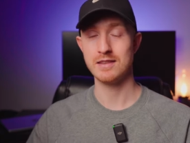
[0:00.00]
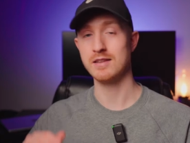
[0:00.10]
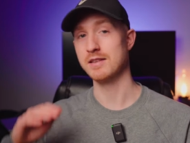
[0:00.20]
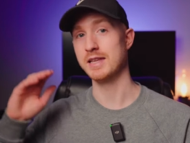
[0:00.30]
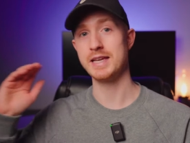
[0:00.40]

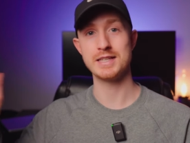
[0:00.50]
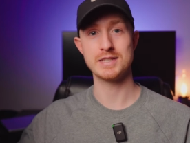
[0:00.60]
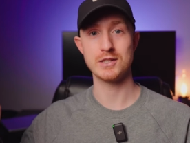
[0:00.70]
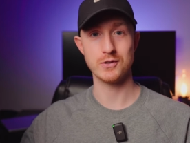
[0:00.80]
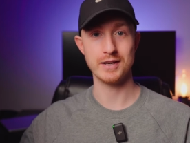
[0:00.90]
the
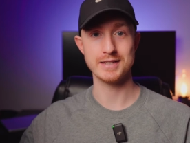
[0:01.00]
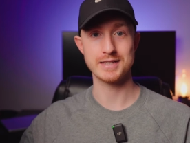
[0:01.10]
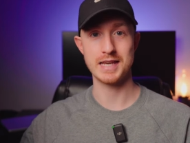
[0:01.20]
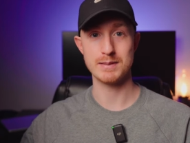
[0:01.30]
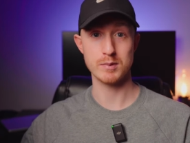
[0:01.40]
latest and
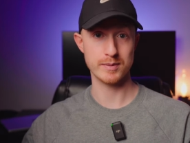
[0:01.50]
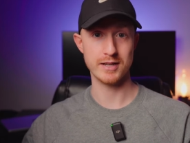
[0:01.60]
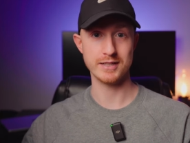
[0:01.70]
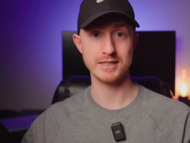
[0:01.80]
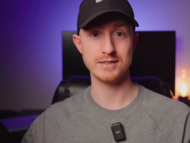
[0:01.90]
greatest camera
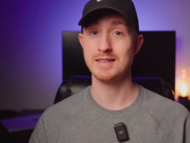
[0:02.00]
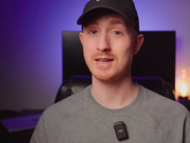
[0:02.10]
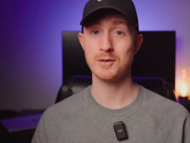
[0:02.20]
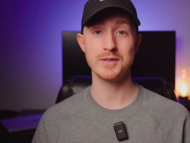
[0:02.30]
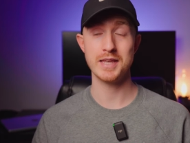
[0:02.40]
body. Not
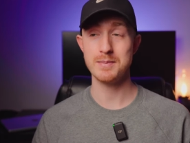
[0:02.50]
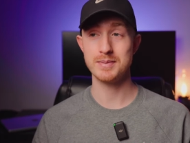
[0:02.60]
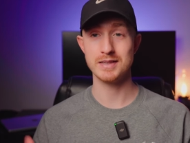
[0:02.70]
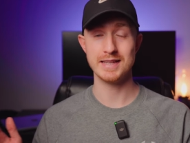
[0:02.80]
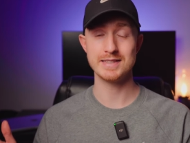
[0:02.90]
only that,
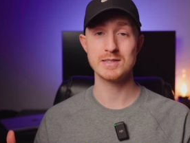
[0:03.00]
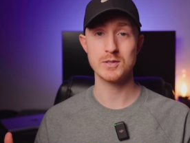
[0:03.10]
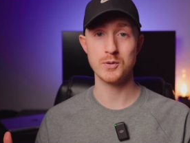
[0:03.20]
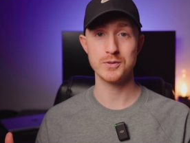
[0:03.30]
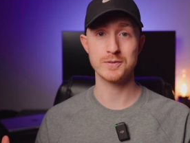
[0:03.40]
but lenses
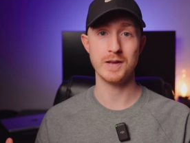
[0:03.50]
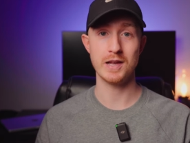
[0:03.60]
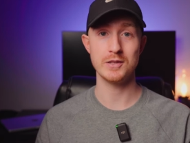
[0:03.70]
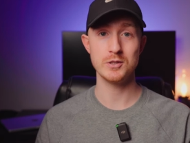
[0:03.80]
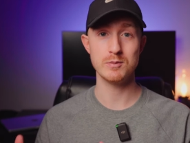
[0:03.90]
hold their
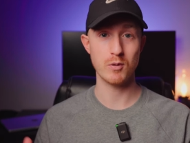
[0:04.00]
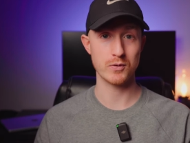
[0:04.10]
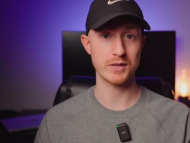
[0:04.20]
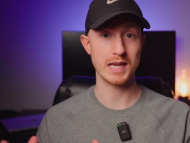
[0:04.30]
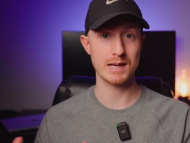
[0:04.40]
value more
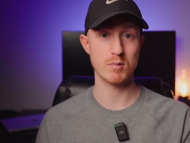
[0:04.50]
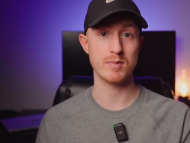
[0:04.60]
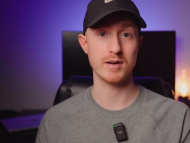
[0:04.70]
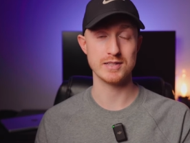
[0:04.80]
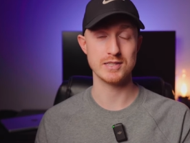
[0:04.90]
than camera
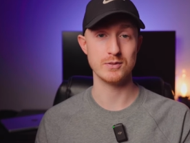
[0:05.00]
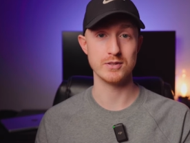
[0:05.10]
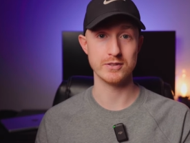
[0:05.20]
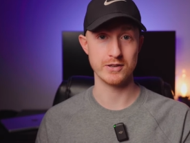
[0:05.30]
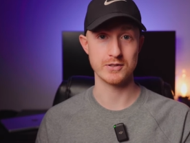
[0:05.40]
bodies do in
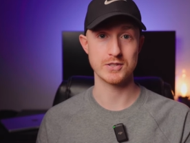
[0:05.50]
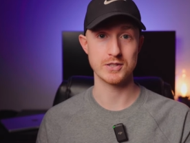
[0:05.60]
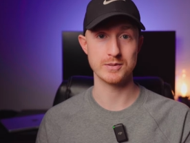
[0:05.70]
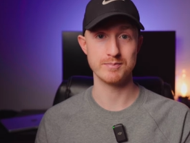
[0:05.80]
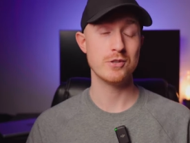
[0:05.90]
the long
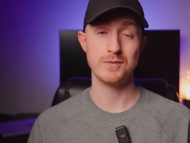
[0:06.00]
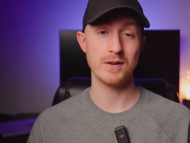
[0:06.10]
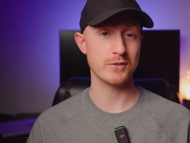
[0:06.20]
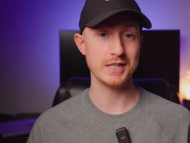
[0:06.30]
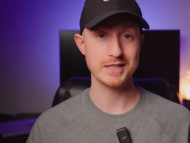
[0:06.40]
term. So if you
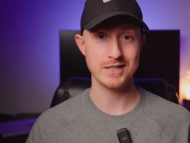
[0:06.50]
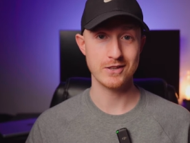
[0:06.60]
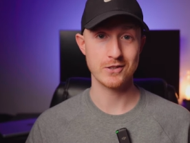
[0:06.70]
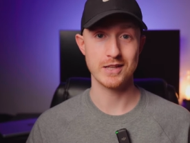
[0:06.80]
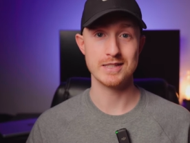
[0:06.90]
ever need to sell
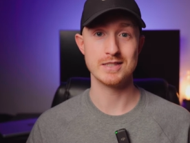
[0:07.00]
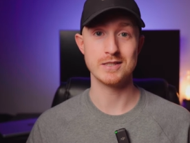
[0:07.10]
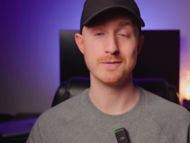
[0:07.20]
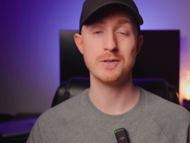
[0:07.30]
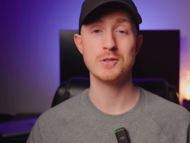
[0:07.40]
your lenses
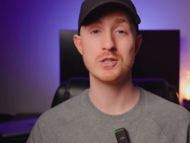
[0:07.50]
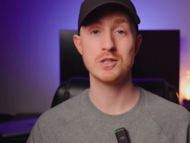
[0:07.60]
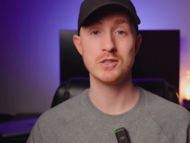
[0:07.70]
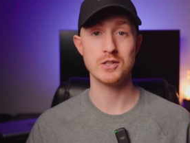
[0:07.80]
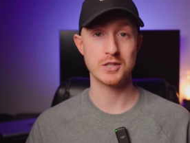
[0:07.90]
in the
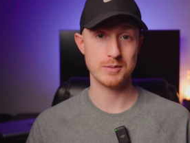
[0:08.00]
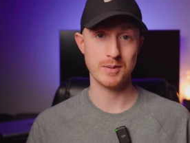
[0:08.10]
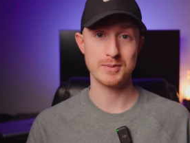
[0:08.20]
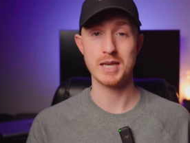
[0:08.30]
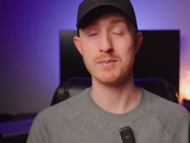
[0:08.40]
future, you're gonna be
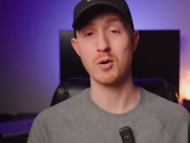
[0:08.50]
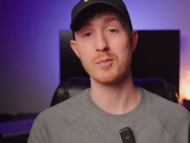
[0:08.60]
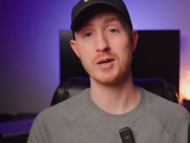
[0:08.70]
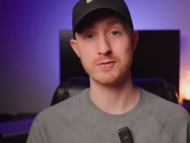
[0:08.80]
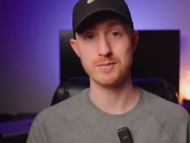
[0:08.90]
able to get more
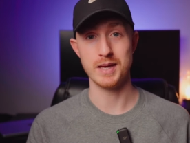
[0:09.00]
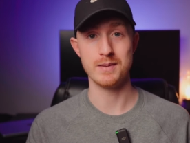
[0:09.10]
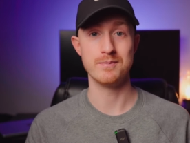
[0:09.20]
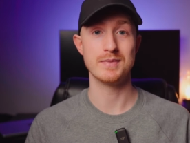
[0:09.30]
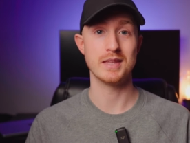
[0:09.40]
money from them